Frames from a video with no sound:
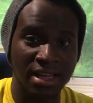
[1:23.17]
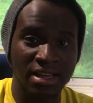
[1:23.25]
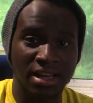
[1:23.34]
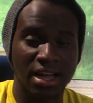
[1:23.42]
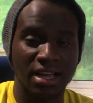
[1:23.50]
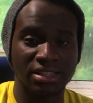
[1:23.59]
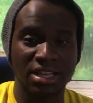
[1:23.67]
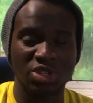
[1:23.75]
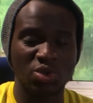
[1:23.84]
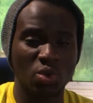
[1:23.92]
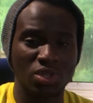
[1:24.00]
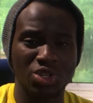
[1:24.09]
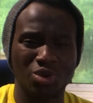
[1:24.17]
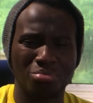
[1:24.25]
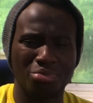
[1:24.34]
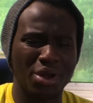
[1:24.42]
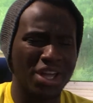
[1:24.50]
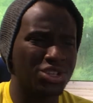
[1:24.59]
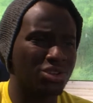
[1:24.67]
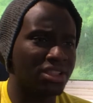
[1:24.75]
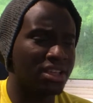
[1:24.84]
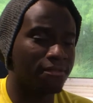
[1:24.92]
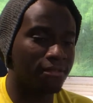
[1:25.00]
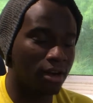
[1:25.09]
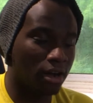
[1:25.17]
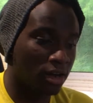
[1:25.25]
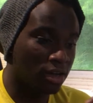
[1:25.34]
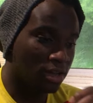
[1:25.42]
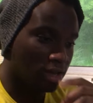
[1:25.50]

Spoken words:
They're stored in your brain, your liver,